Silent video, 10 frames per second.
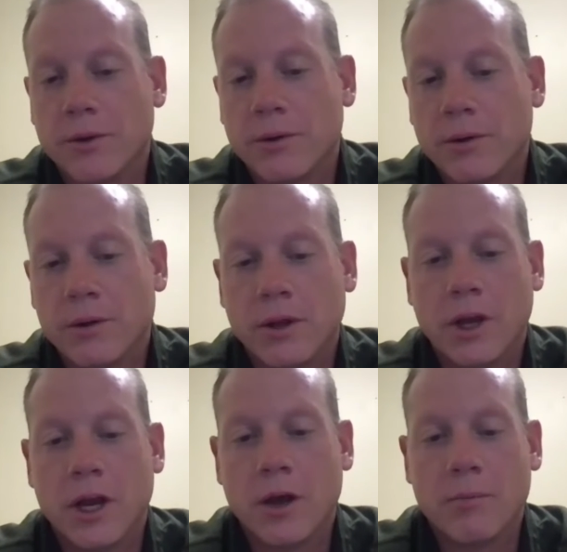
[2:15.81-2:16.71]

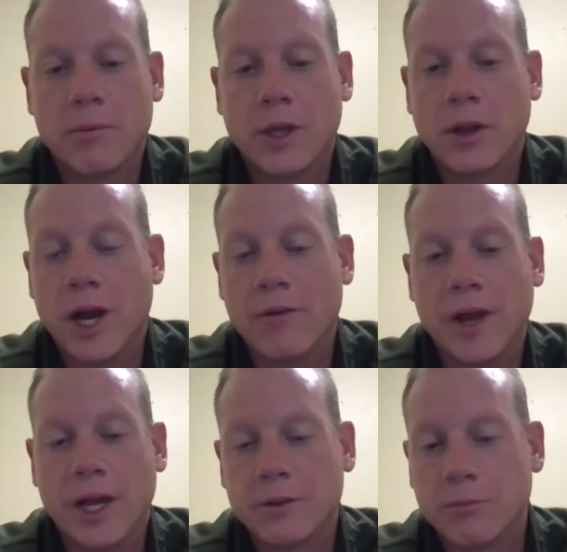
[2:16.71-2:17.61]
You know, I've
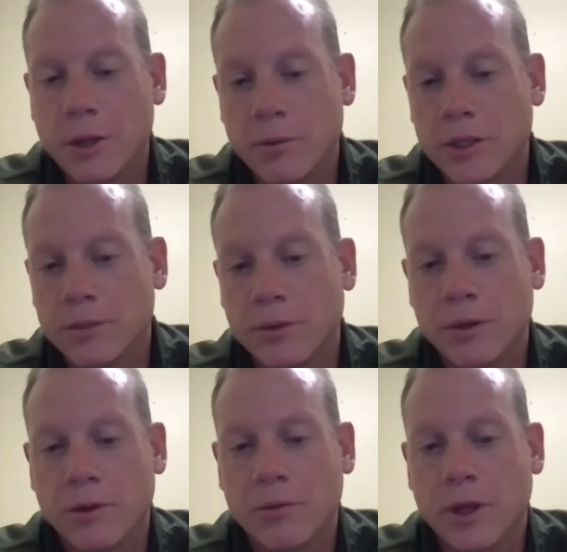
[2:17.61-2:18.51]
had some people that's been
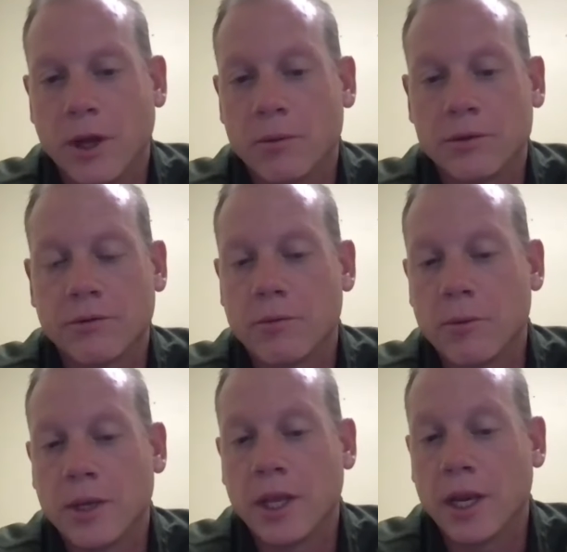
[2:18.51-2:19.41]
with me almost from the
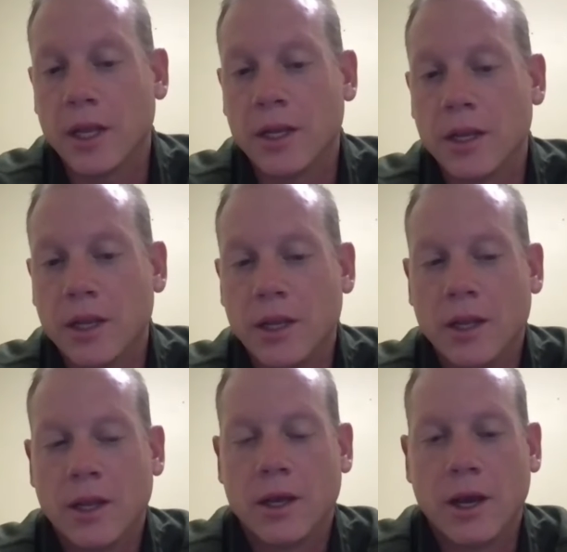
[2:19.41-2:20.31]
beginning,
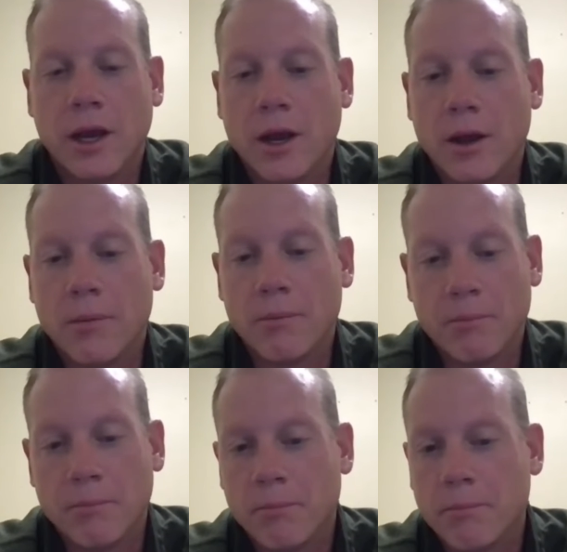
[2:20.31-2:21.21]

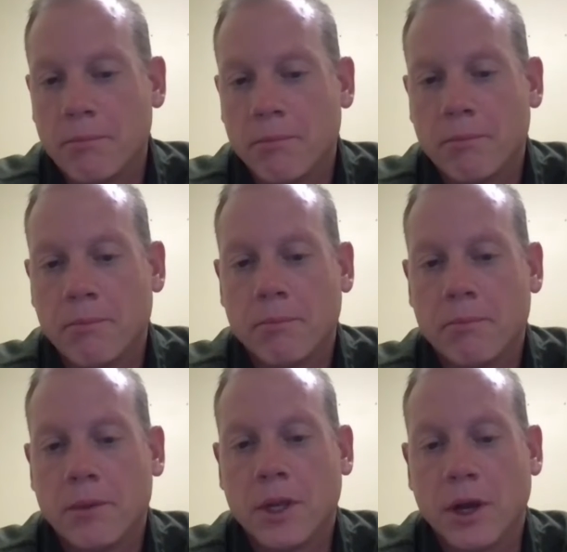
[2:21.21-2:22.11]

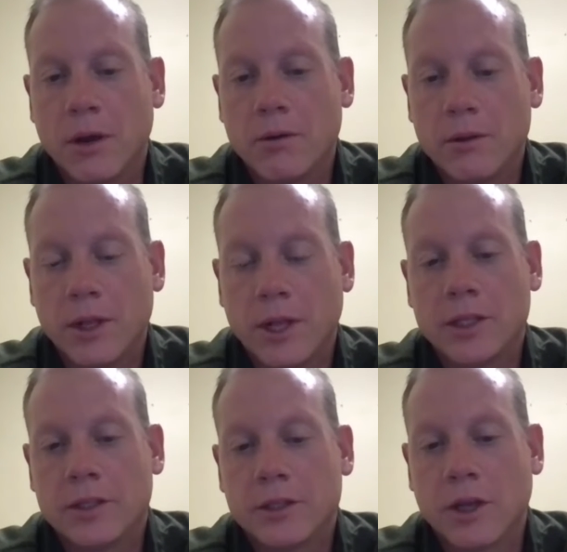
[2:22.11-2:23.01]
you know,
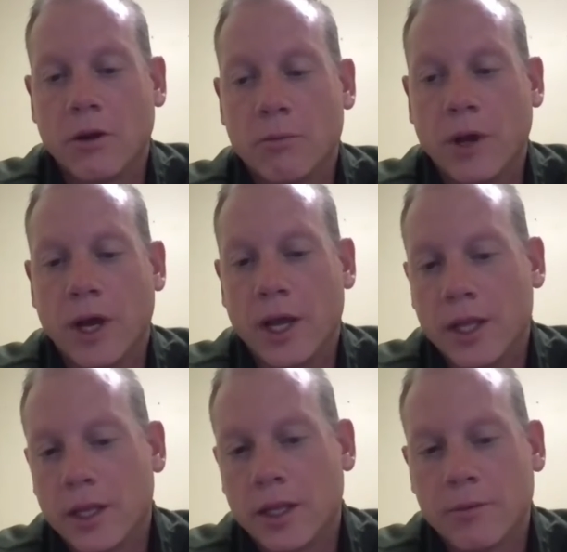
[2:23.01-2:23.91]
and so,
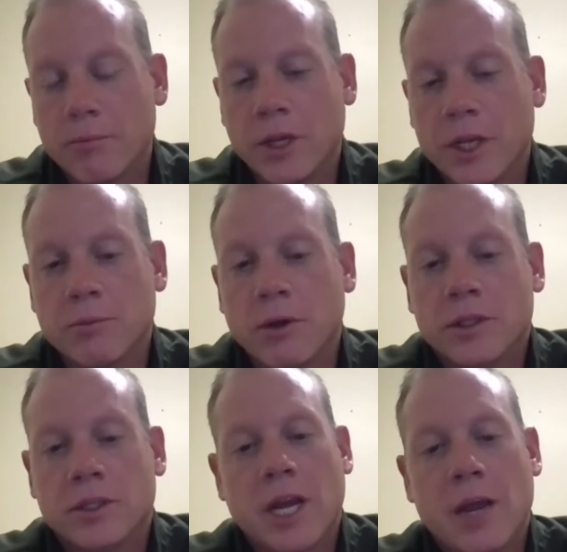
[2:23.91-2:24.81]
but because most
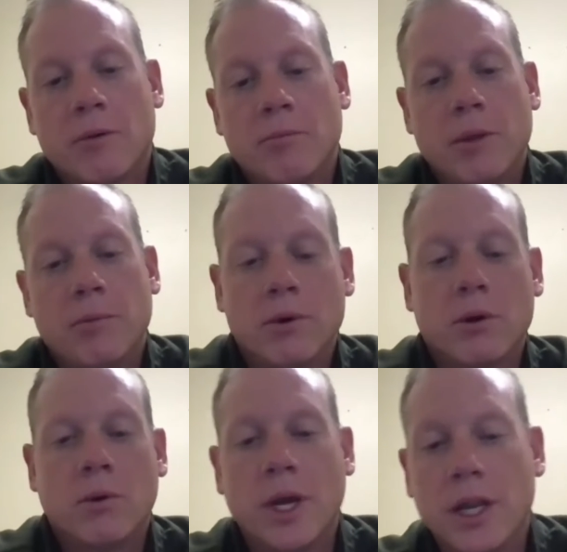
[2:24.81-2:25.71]
of the time when people
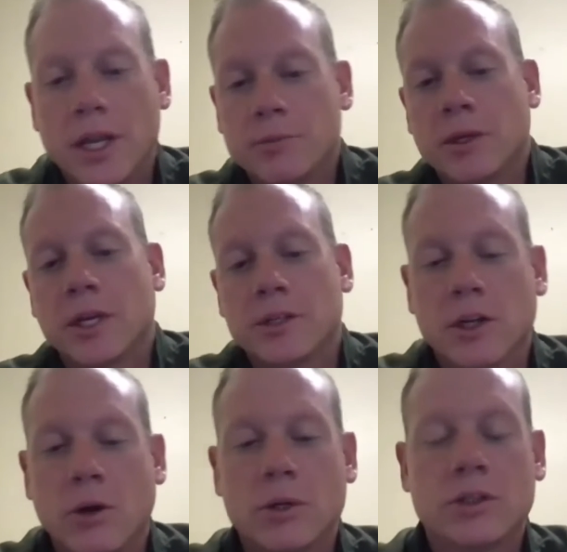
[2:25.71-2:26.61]
quit, it's because they're
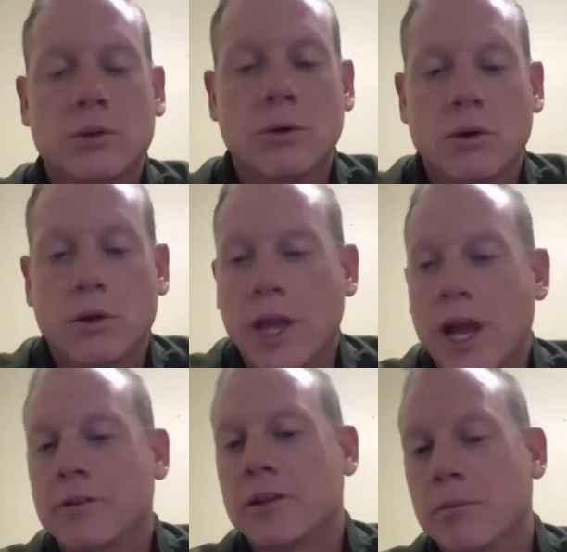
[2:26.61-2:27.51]
going to school or they
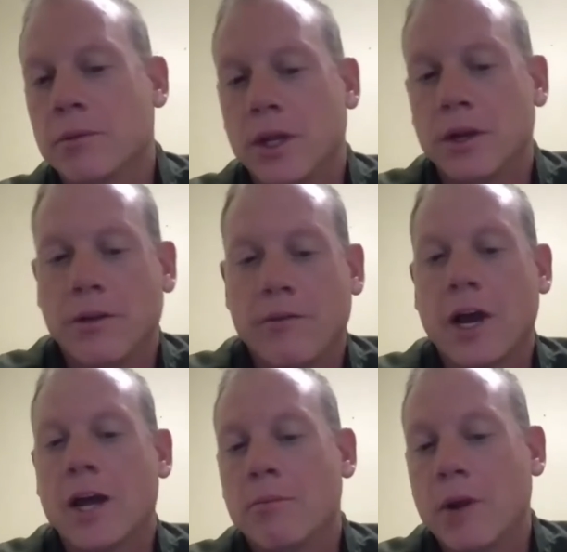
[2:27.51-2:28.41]
have something or they've
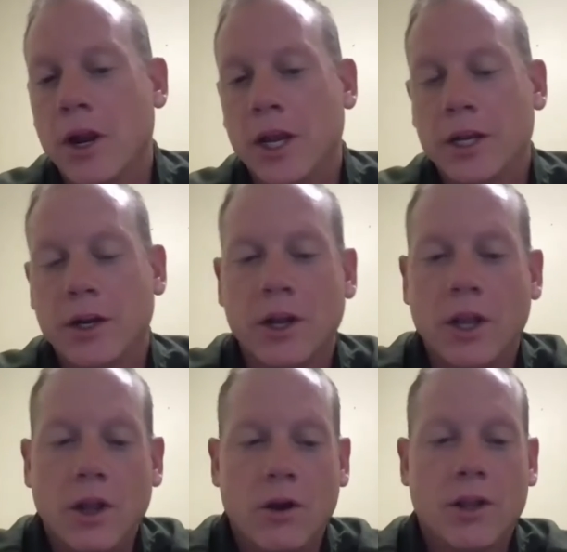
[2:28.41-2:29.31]
gotten married or
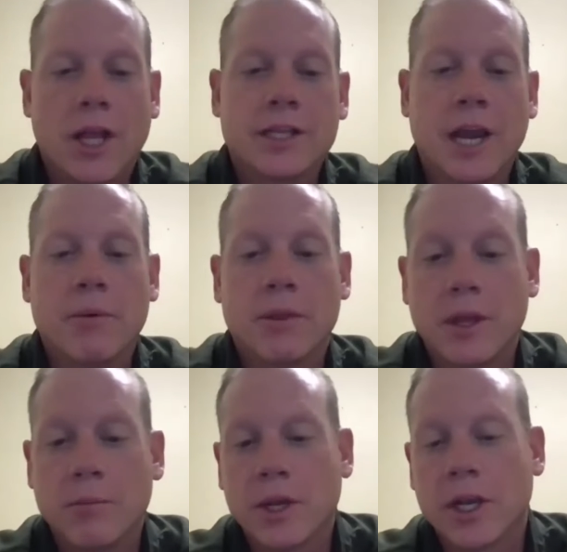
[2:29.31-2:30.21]
that type of
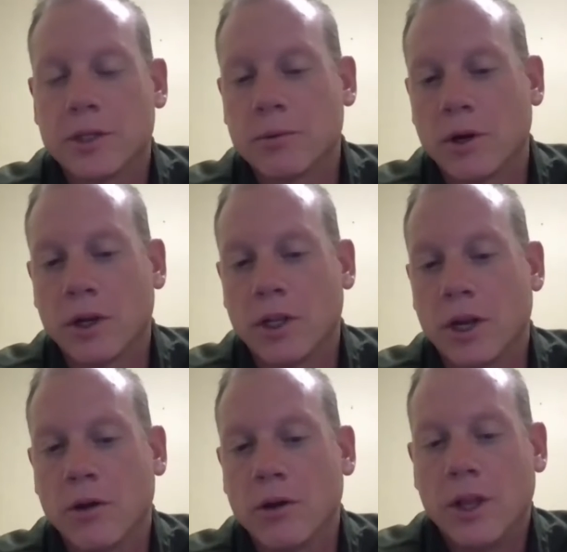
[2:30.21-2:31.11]
thing, because we're, you
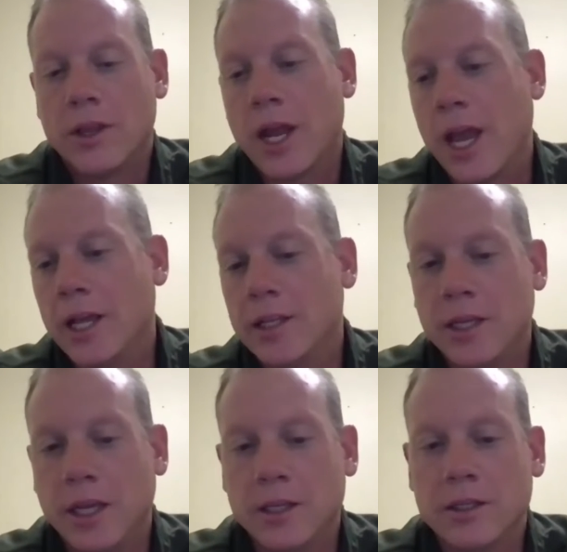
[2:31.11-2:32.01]
know, that
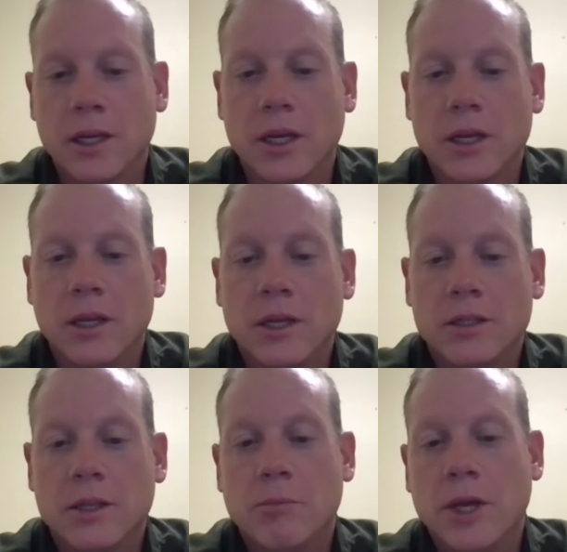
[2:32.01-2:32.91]
18 to
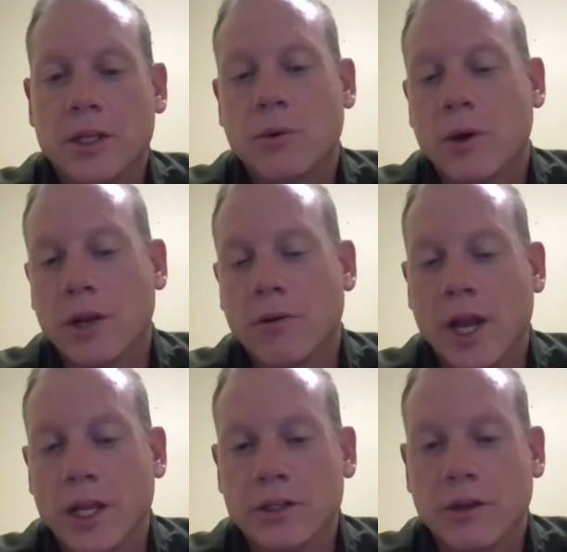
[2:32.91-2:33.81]
mid 20
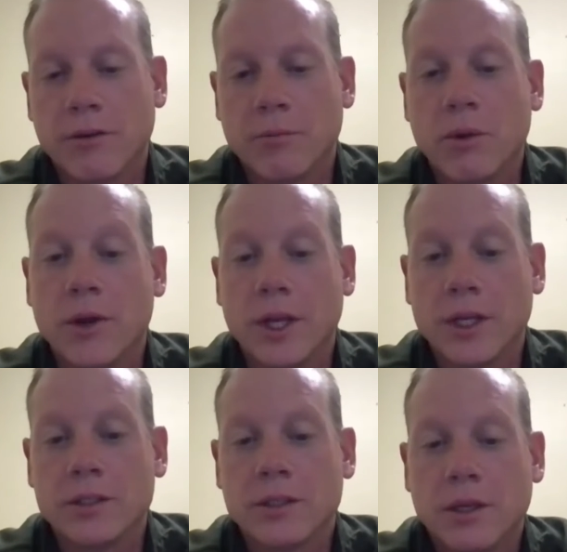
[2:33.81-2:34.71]
range of
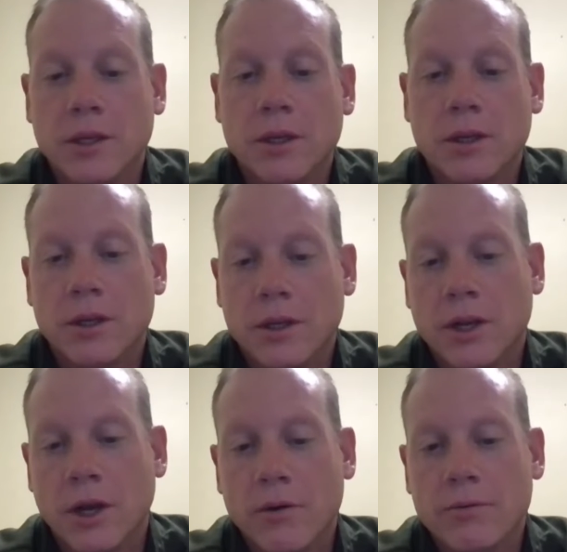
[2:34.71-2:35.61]
employees, you
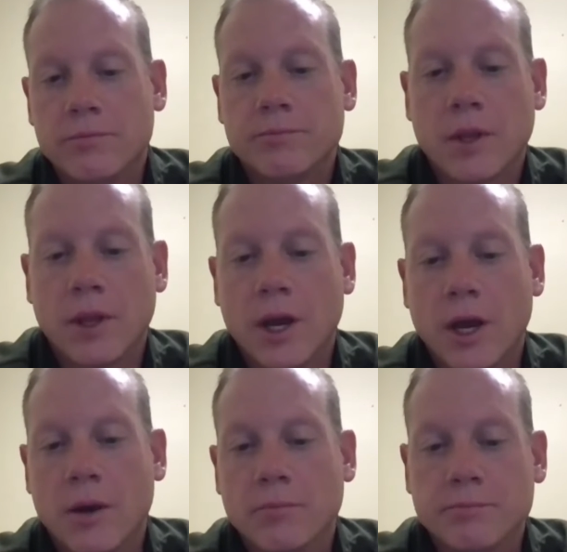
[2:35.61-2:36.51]
know,
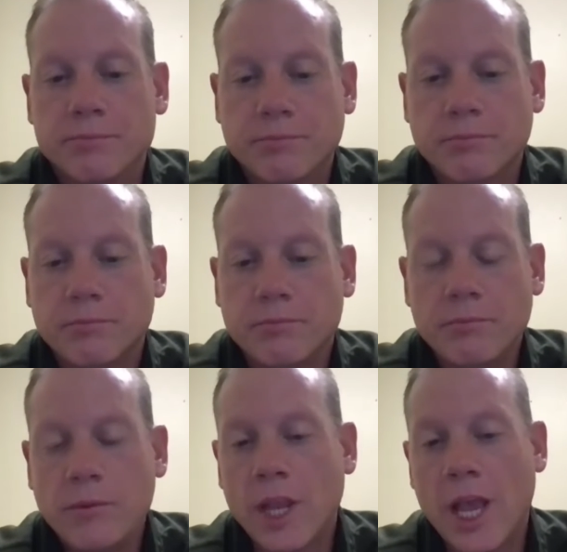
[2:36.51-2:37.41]

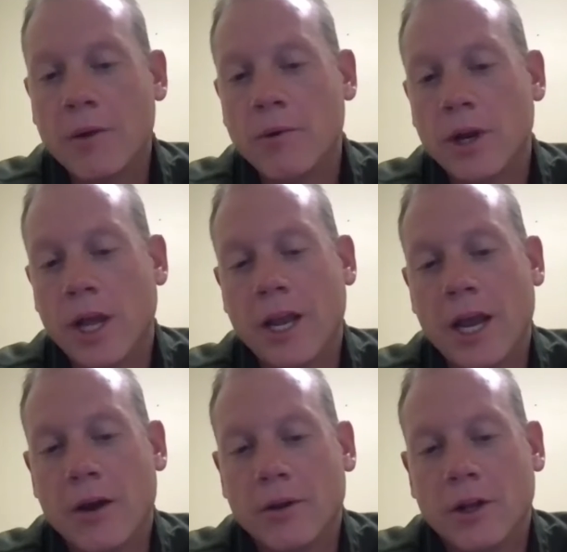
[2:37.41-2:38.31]
and
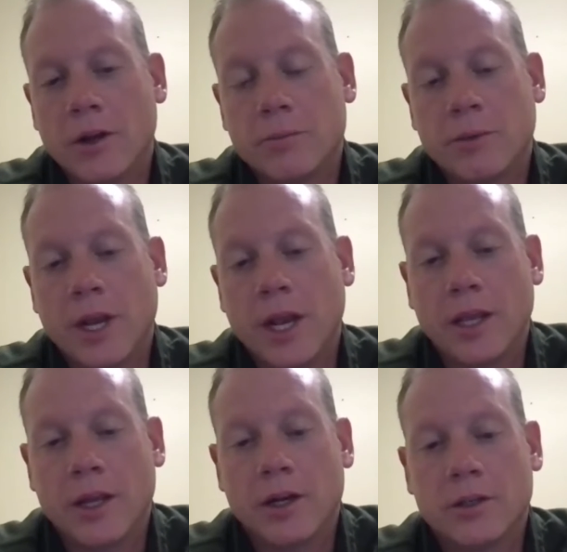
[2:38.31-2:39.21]
now, you know, it's been 8
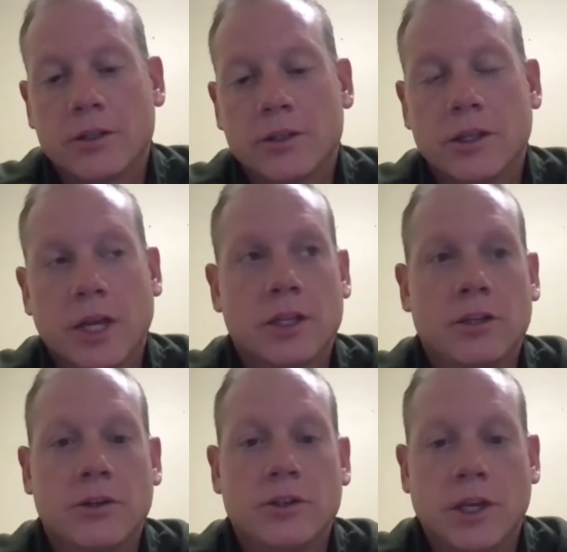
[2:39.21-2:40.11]
years, we got the
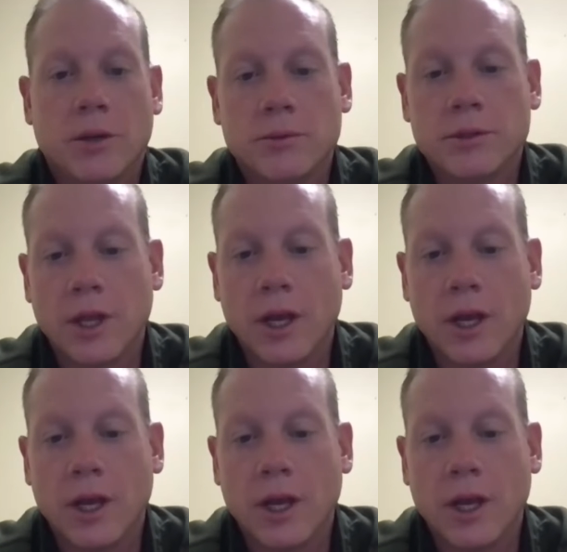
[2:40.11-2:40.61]
2 gyms,